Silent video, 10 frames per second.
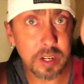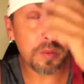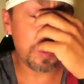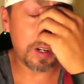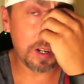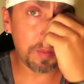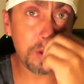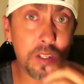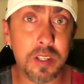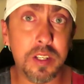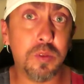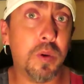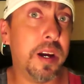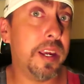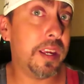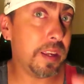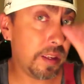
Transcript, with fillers: I don't wear it a lot because it is white.